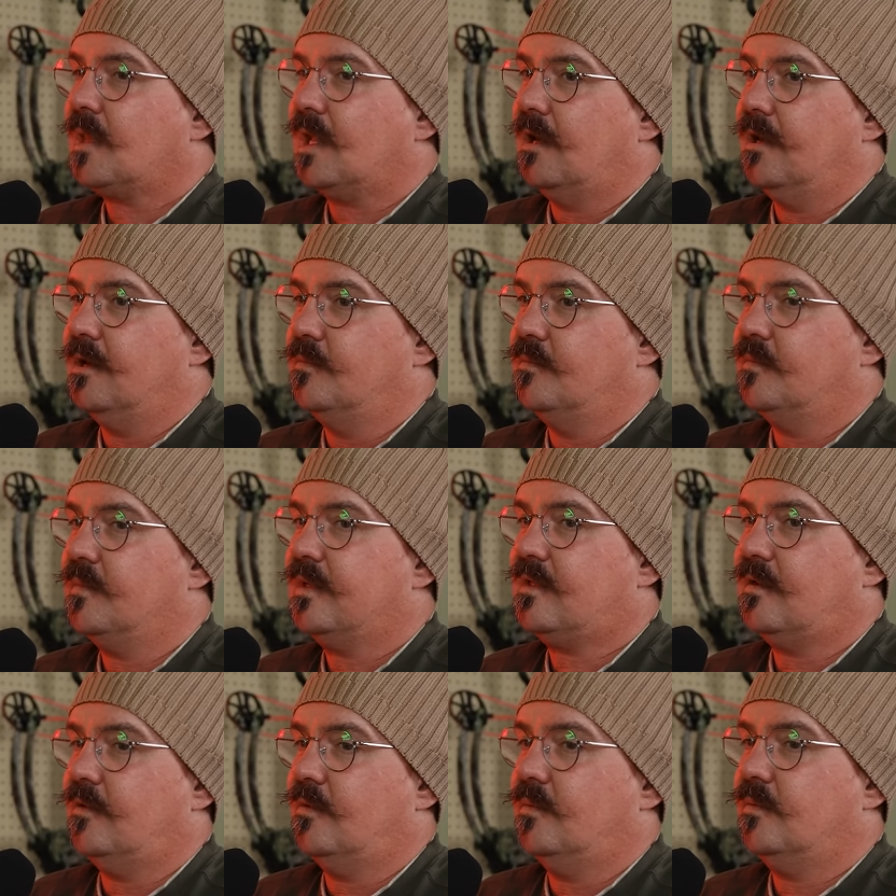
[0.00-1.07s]
Um,
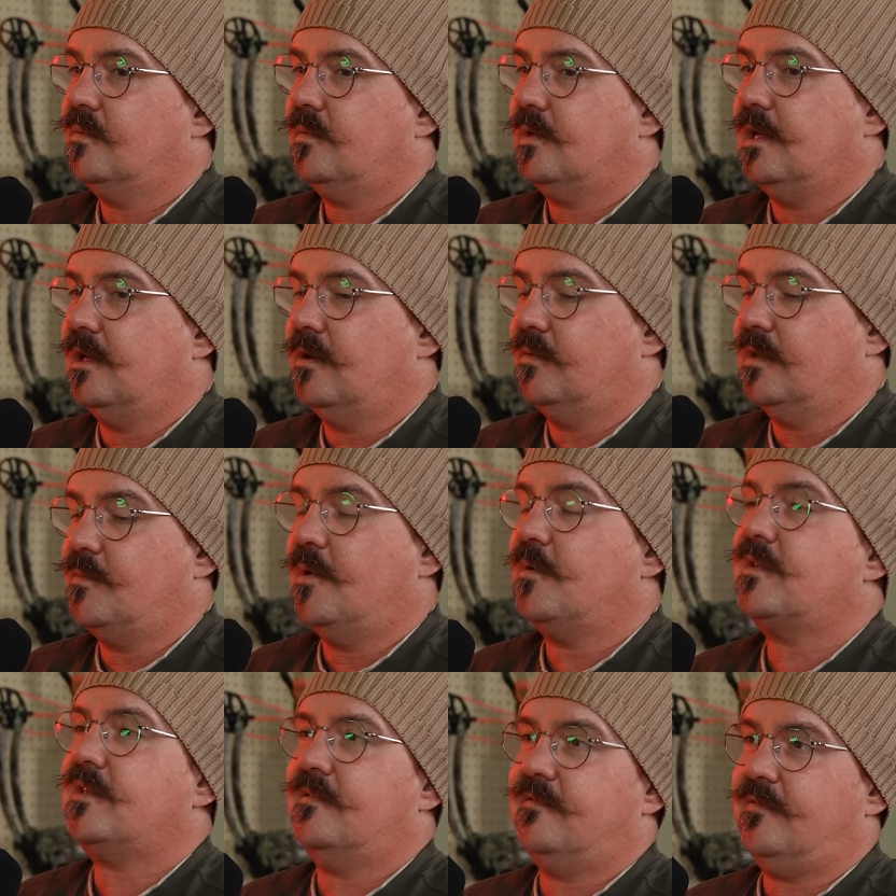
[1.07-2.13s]
so you know, the
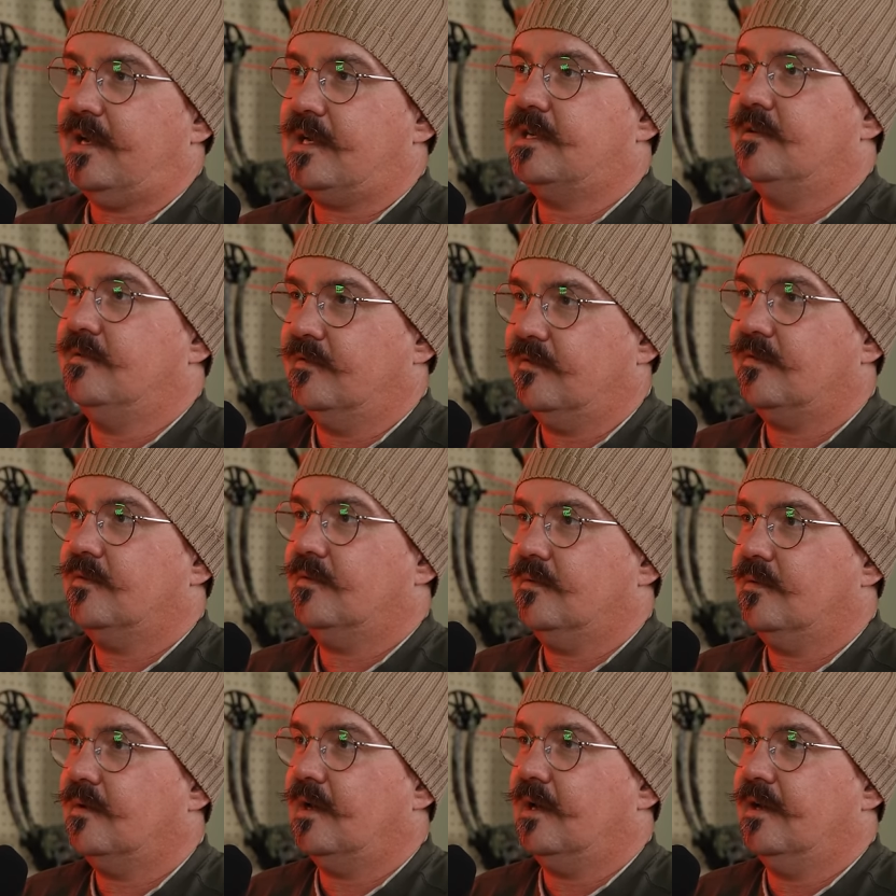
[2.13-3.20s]
most effective
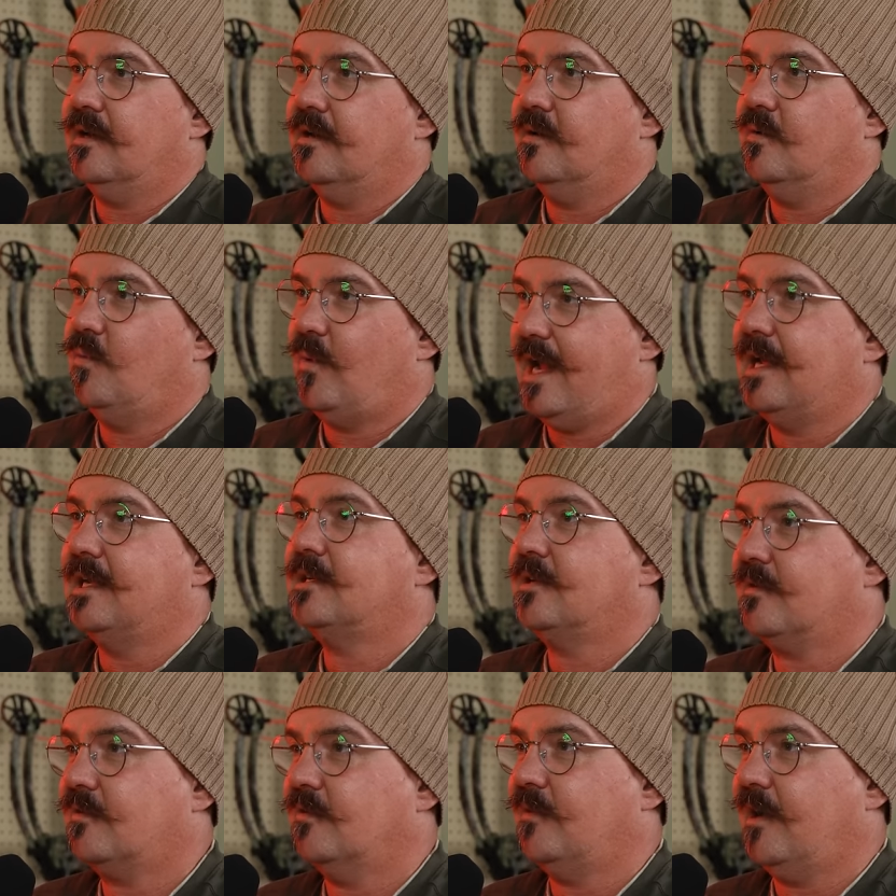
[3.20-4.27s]
uh, way to
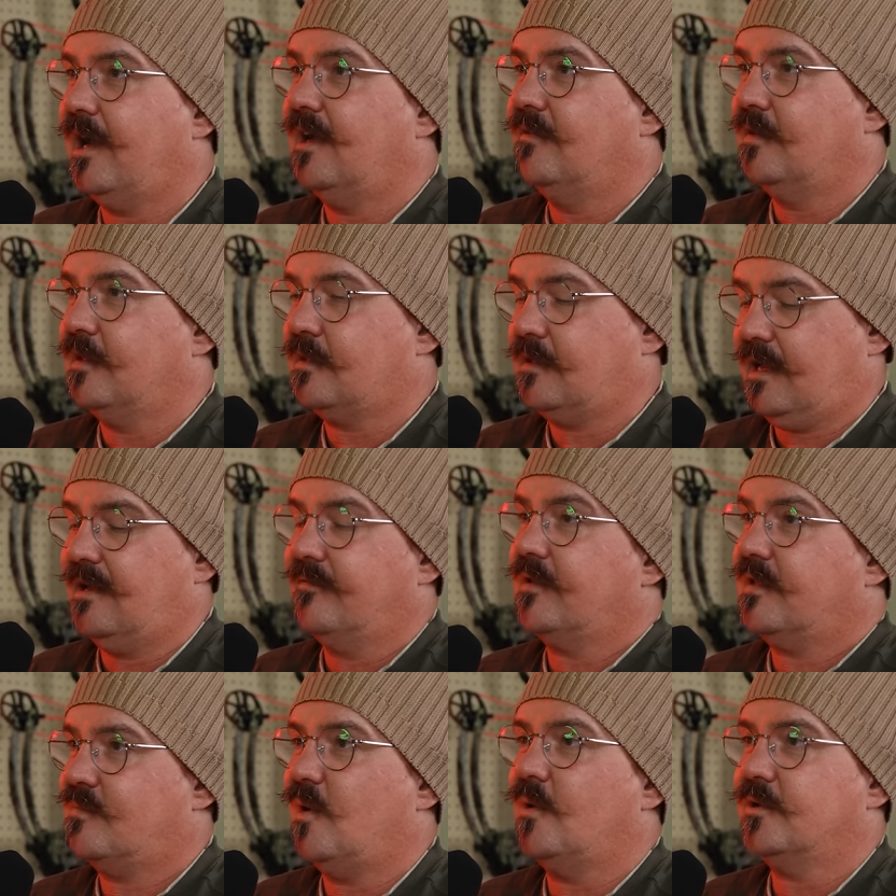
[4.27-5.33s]
survive is to have a
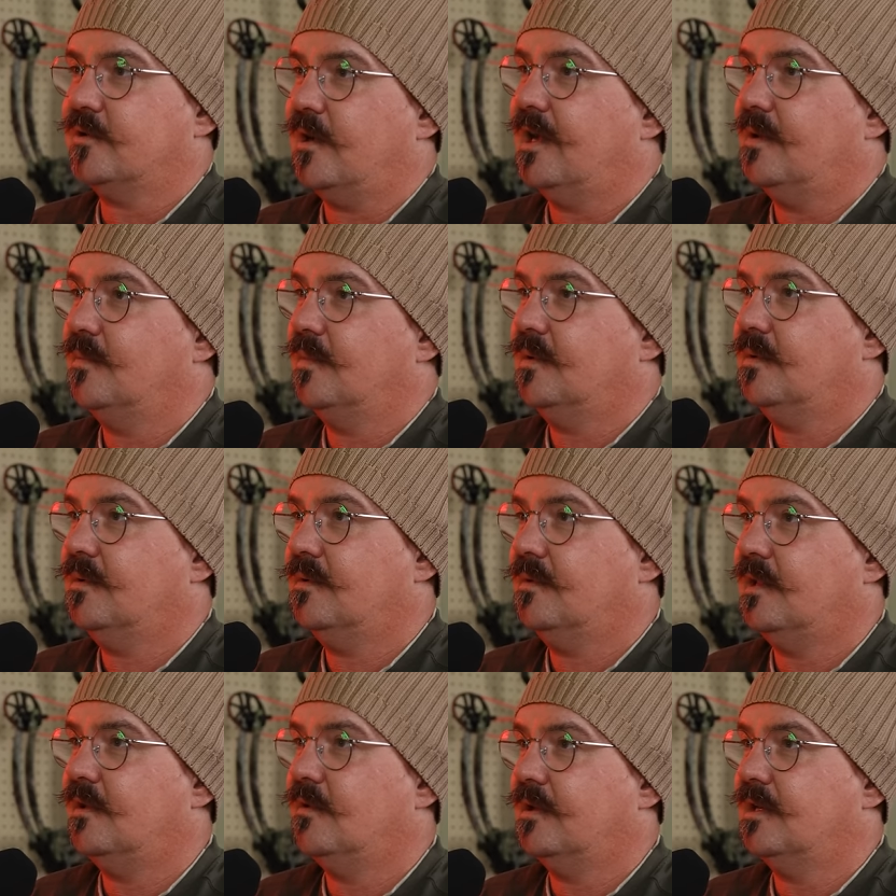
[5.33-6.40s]
small tribe
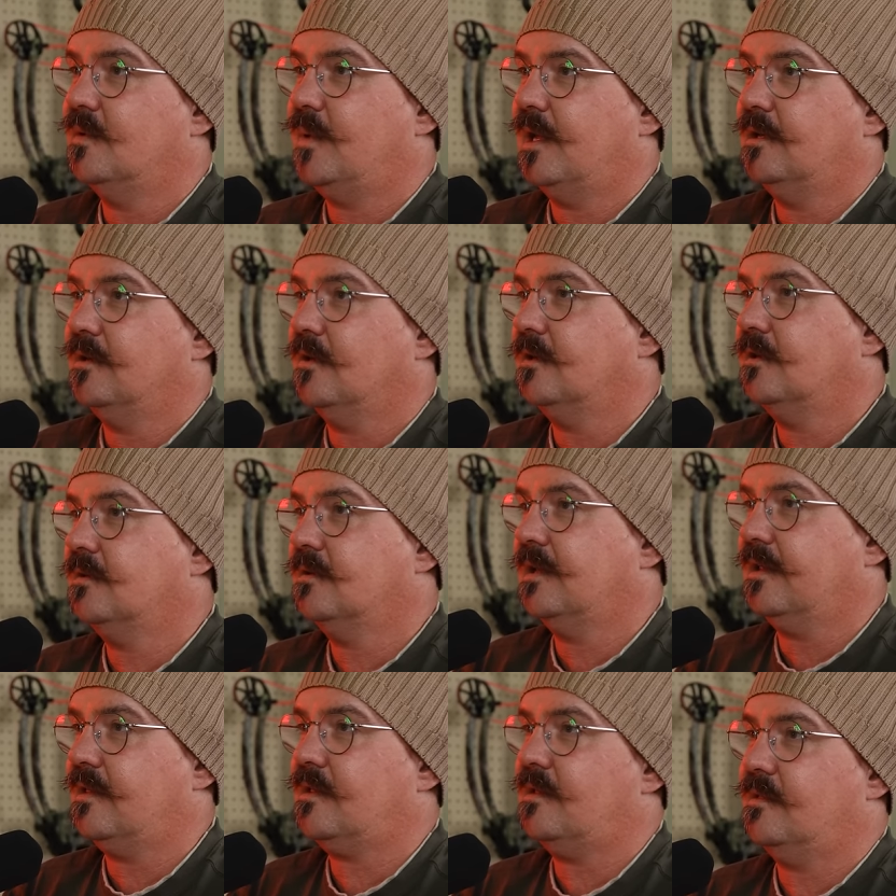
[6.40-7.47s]
that you can depend on.
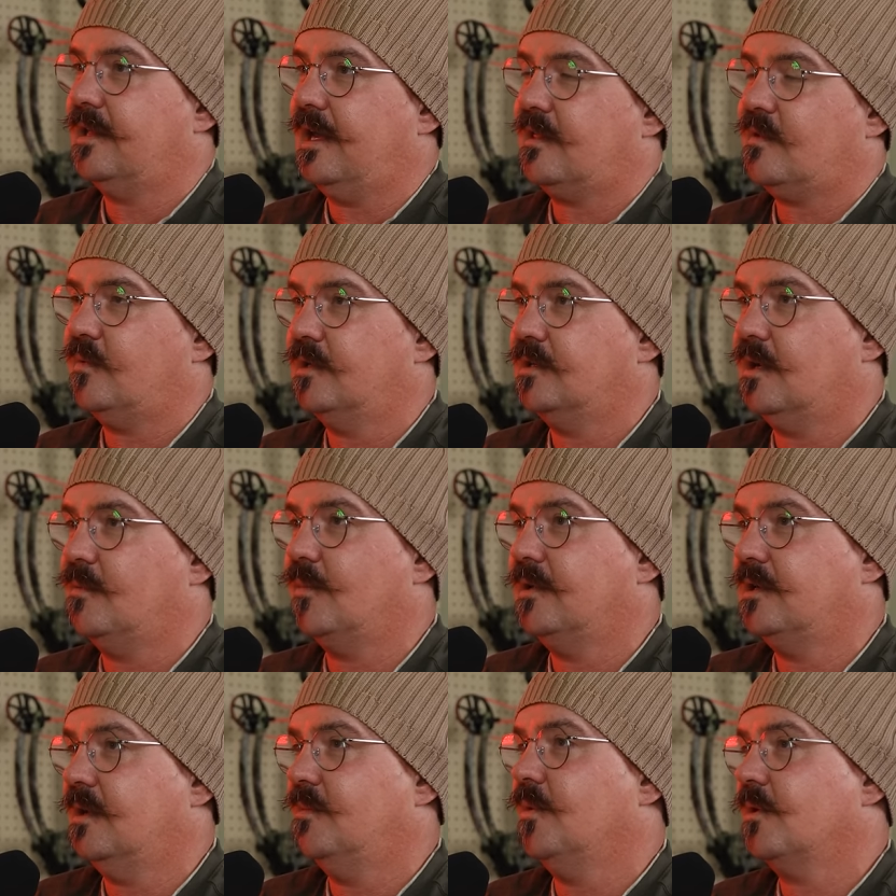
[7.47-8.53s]
That's that's what Dun
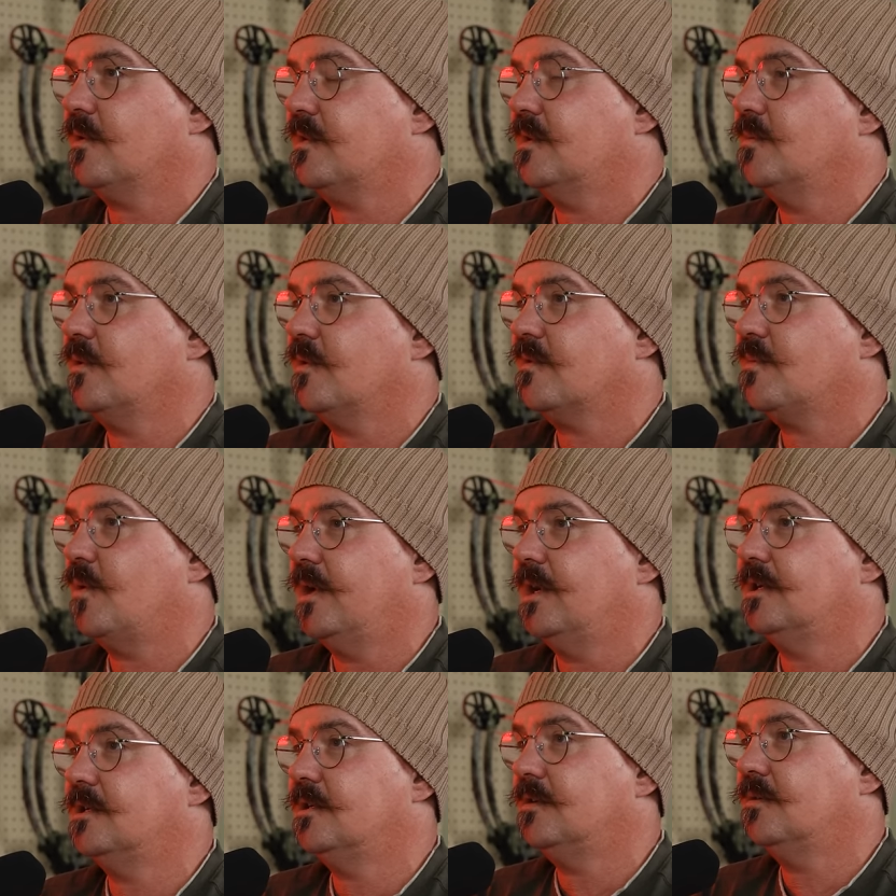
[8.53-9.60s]
Dunbar's number is
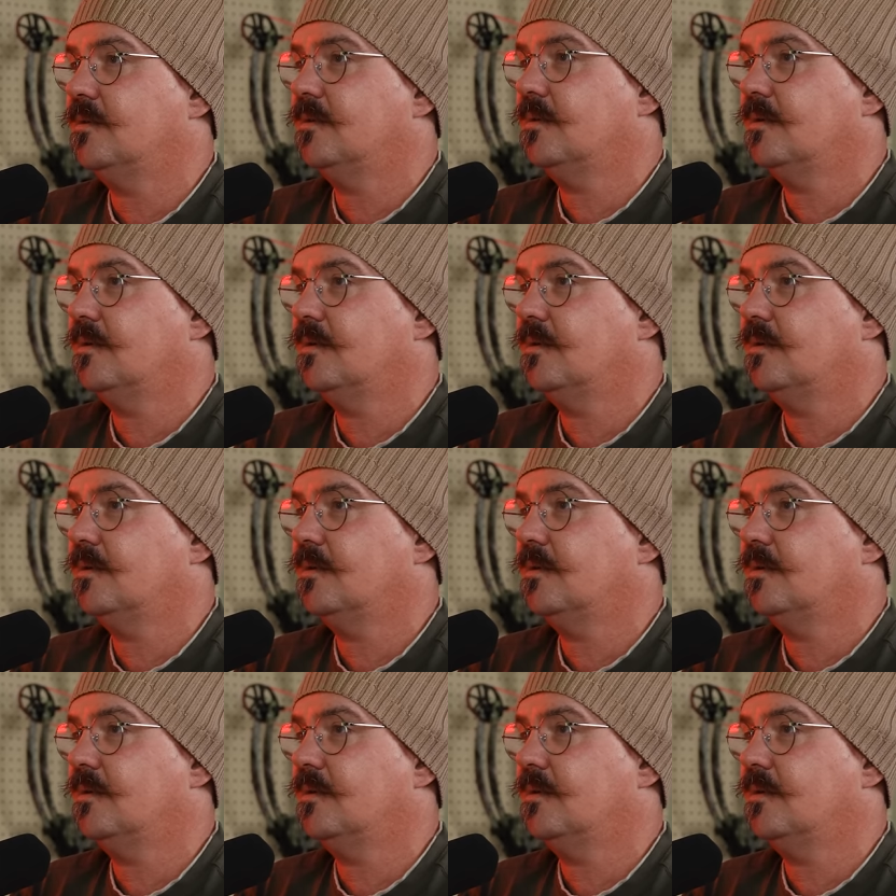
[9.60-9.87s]
pointing to.